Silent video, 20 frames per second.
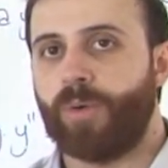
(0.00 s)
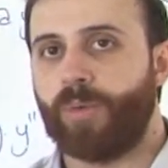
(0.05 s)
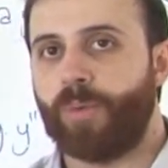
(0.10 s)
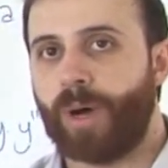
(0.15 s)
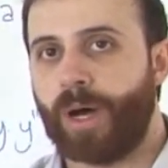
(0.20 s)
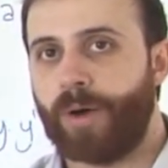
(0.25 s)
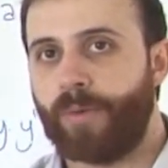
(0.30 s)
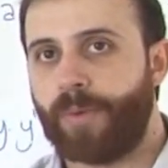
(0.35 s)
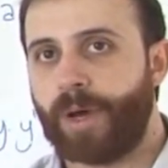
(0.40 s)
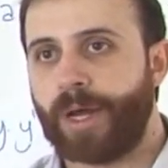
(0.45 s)

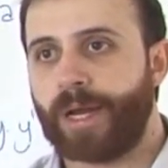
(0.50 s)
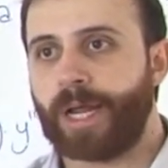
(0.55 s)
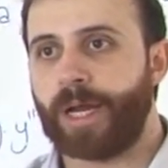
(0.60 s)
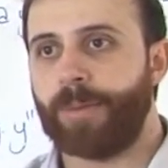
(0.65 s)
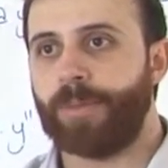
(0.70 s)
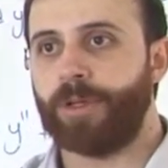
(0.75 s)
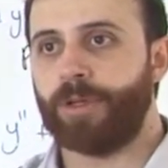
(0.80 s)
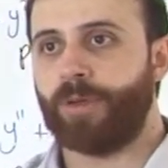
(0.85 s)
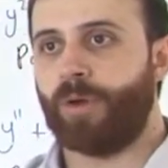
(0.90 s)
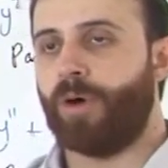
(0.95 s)
one
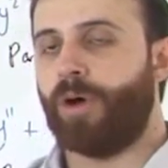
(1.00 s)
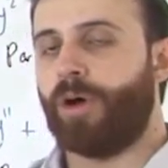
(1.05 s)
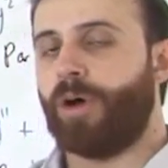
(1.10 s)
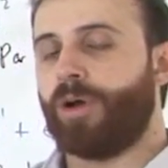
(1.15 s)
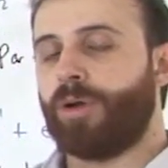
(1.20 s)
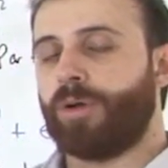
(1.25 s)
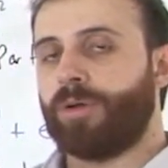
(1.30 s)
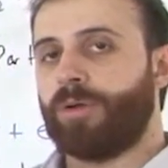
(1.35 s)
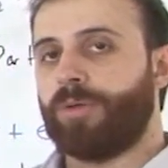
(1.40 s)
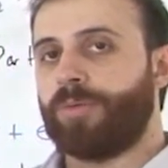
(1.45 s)
variable
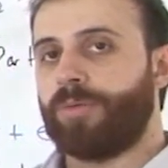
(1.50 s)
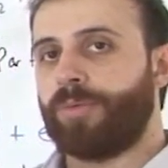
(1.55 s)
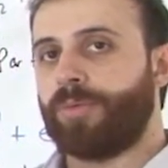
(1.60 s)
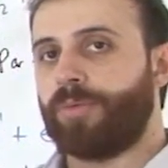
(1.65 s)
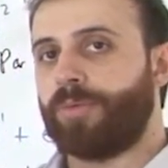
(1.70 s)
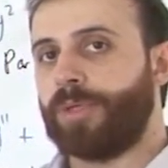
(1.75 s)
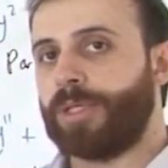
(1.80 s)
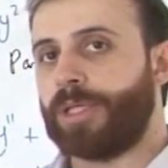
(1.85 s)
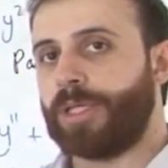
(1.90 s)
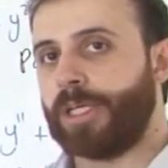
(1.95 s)
or
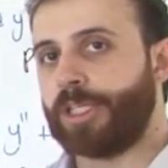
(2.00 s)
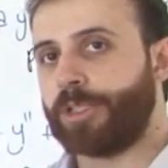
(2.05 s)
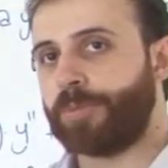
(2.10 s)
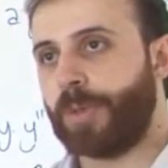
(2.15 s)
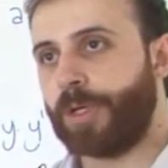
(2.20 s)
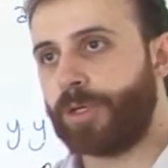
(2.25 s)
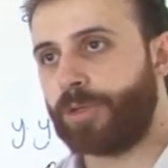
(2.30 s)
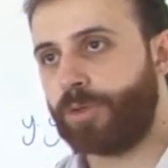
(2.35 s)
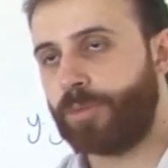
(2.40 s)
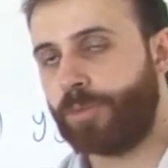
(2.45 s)
with
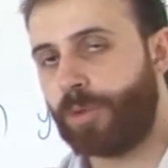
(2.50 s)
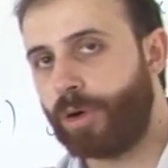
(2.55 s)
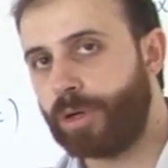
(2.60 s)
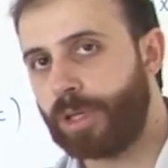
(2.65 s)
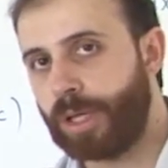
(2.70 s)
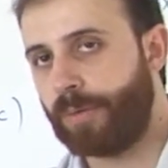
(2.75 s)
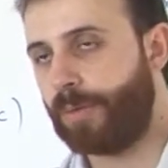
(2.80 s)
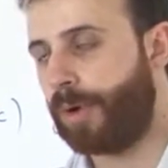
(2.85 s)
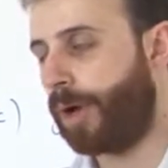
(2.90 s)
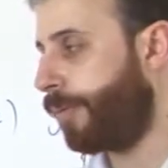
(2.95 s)
respect to more
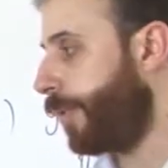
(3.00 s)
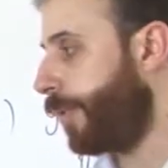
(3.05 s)
than one